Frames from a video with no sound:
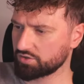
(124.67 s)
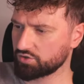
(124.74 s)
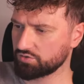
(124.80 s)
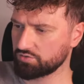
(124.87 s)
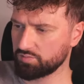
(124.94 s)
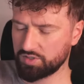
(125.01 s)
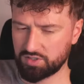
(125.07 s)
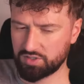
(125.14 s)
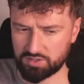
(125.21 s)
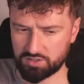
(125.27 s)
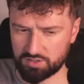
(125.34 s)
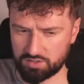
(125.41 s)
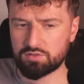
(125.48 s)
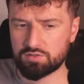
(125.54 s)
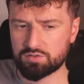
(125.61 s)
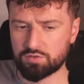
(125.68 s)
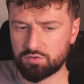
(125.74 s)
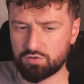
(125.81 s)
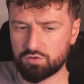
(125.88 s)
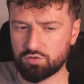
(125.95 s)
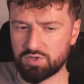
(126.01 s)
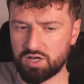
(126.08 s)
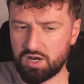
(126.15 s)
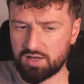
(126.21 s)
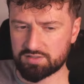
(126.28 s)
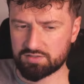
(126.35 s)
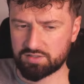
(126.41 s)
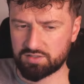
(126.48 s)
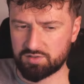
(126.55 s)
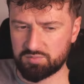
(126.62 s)
should be so
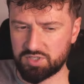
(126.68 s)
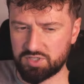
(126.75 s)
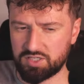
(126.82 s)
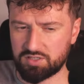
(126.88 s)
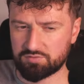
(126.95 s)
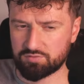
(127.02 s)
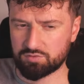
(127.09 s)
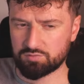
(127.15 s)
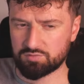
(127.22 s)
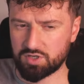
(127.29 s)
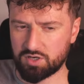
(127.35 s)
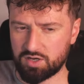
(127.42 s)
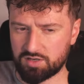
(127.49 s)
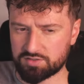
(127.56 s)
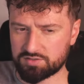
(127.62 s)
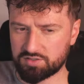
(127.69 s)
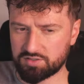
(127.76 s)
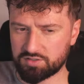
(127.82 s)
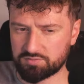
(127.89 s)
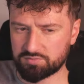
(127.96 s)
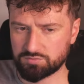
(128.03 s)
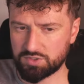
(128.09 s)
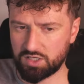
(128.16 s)
gumnos. Look at the meaning of gumnos here.